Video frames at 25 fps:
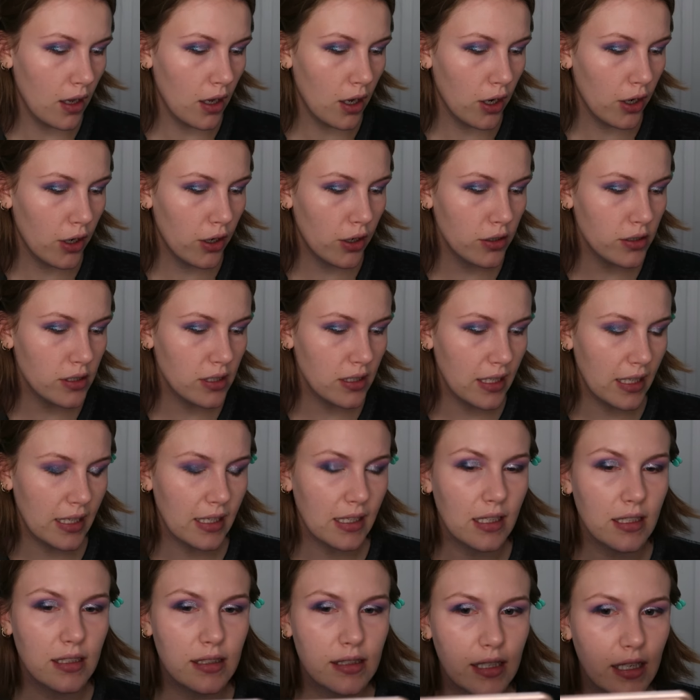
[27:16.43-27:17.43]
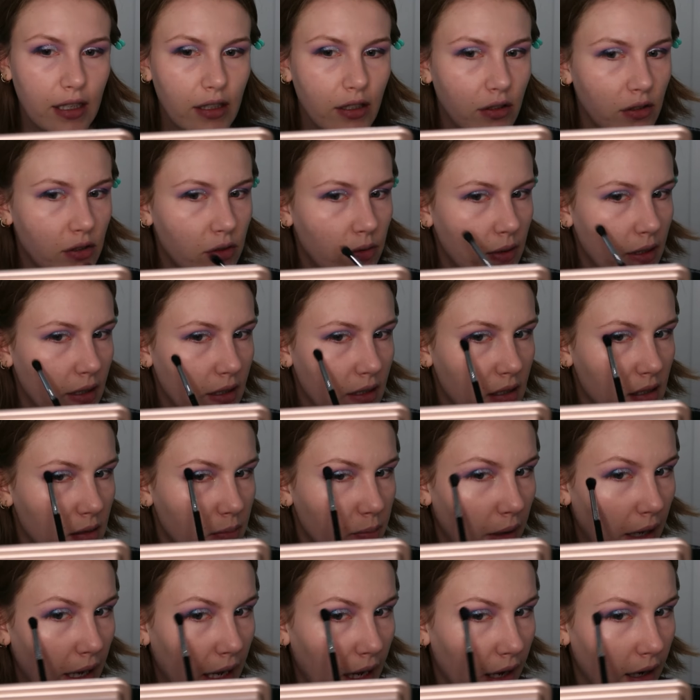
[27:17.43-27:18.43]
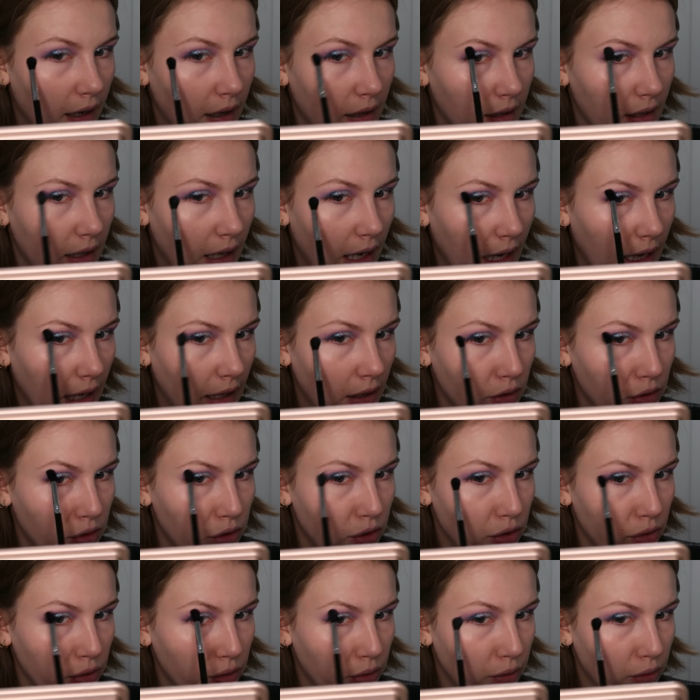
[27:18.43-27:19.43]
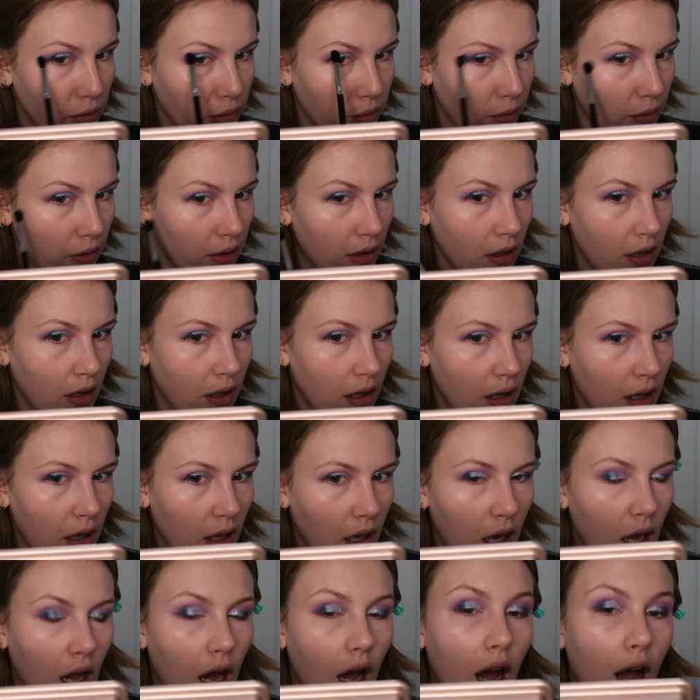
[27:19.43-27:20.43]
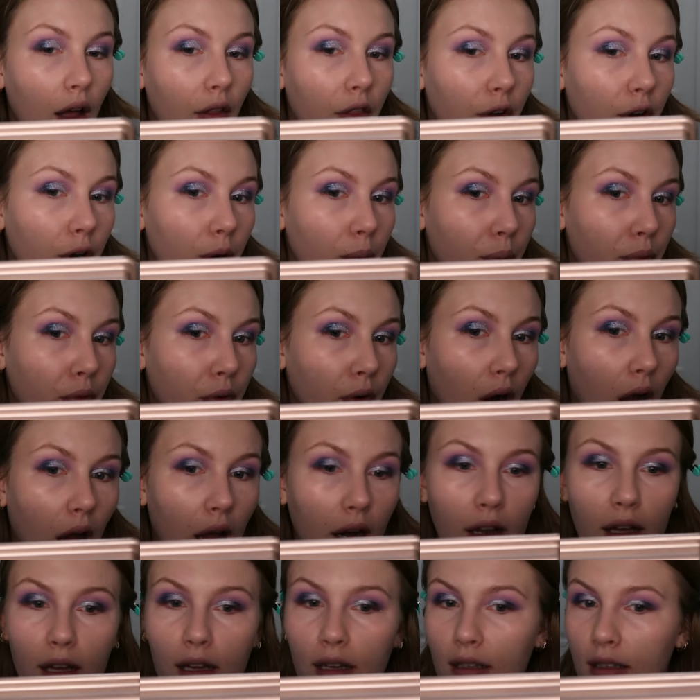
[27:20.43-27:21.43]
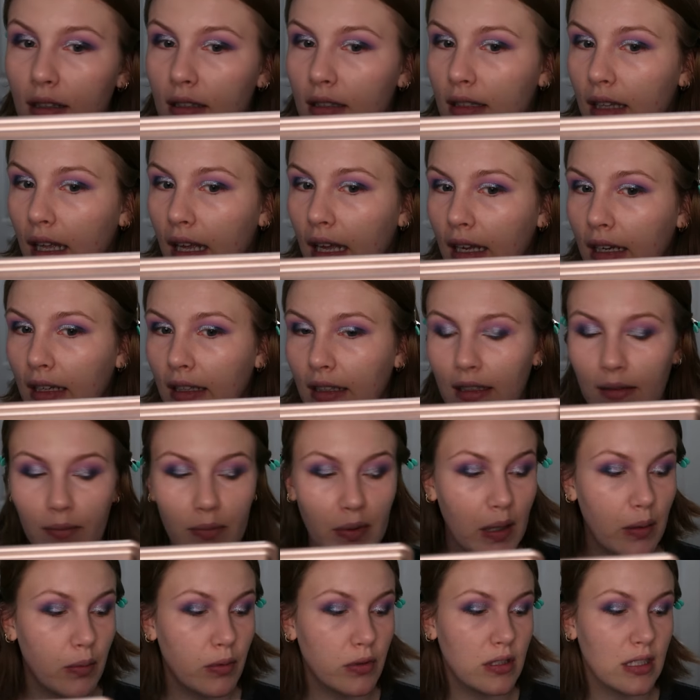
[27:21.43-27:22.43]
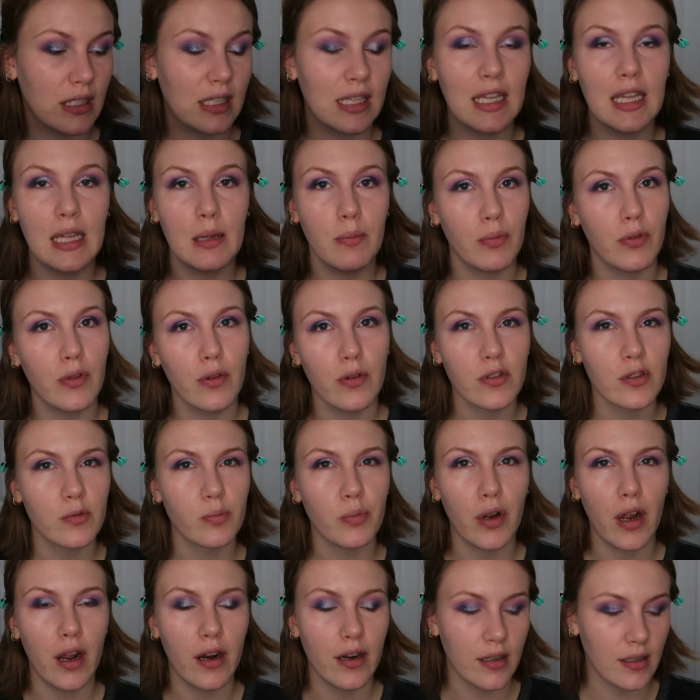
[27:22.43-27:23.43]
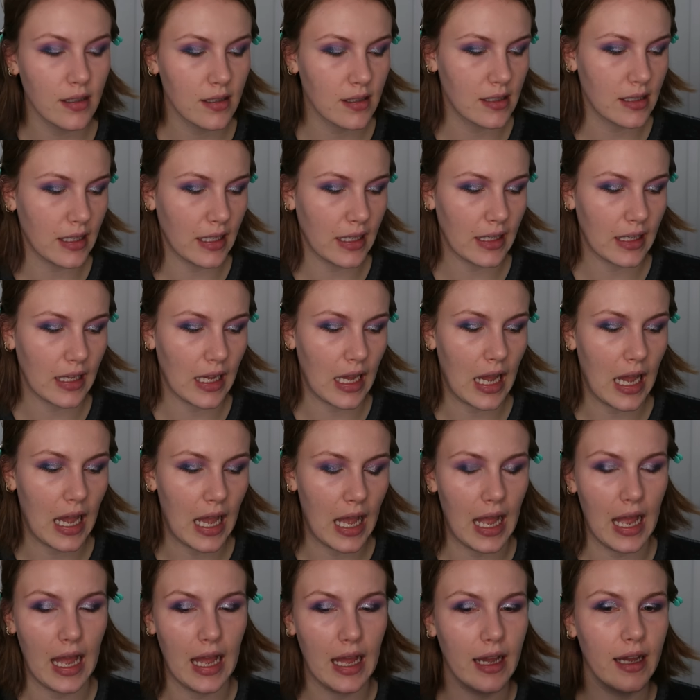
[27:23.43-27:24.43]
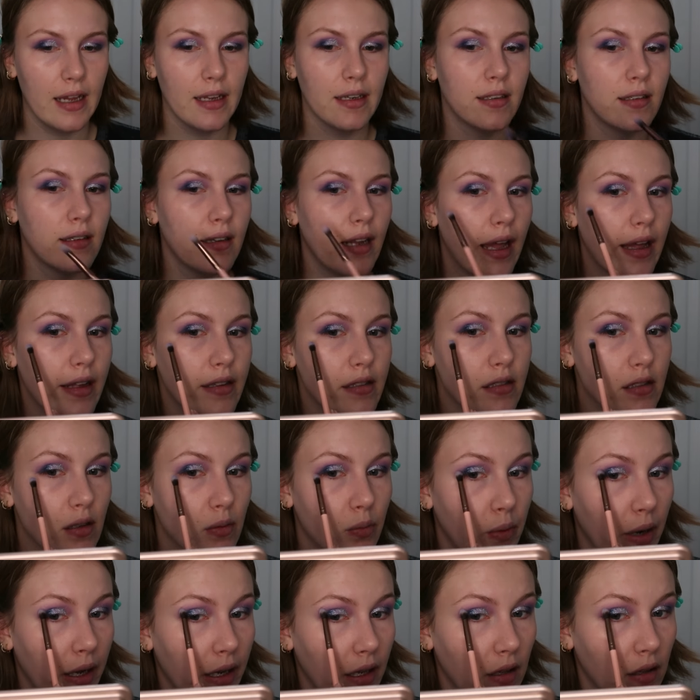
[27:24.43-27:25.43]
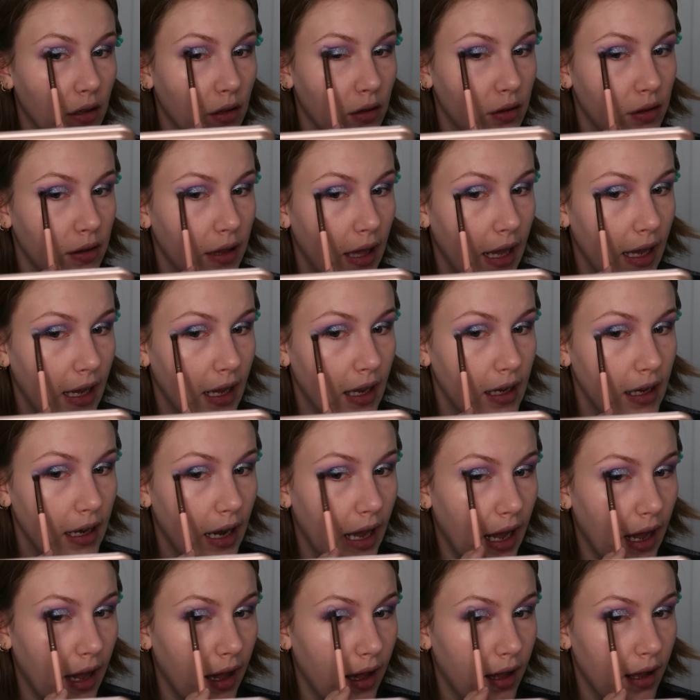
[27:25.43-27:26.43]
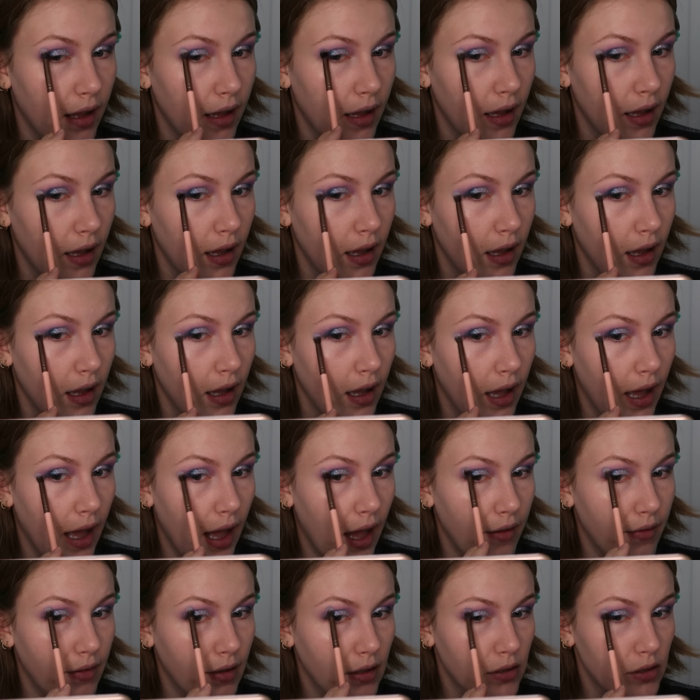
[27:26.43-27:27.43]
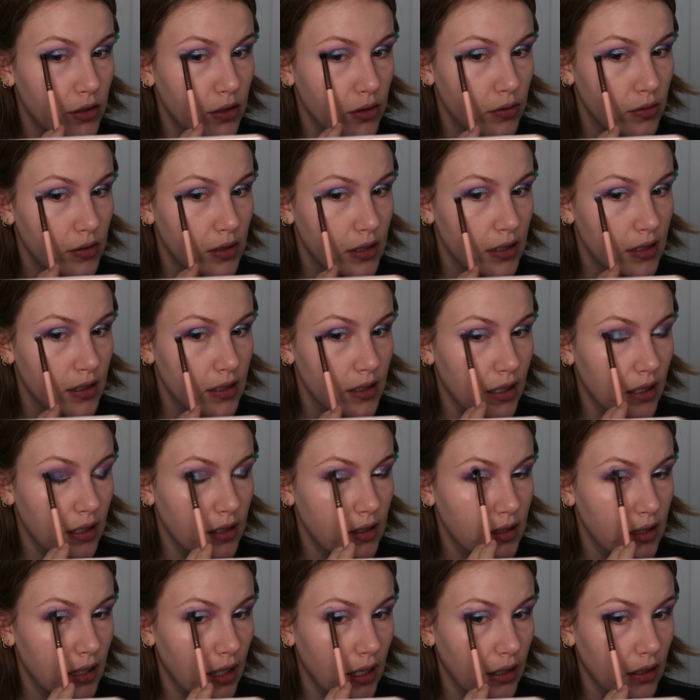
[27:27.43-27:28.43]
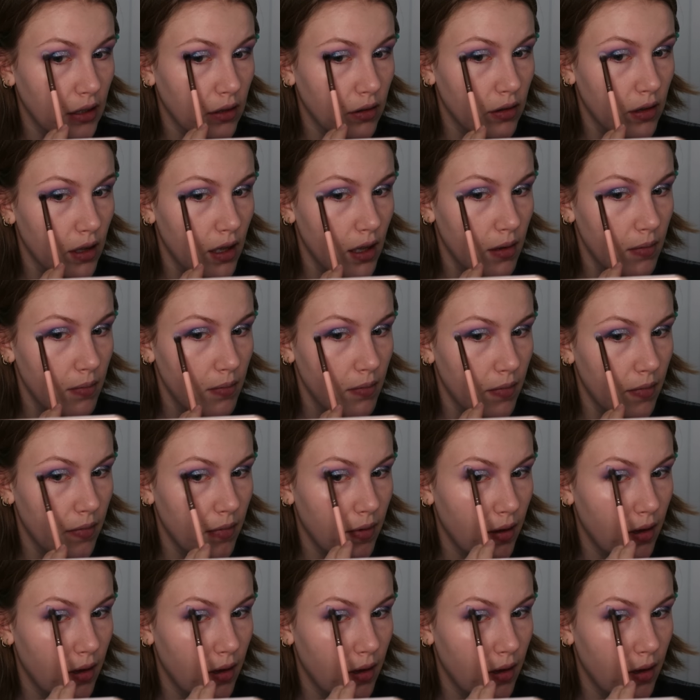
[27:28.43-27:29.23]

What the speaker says: her to like continue to expand into other products and be able to keep those products like on as a regular thing and not having to discontinue them.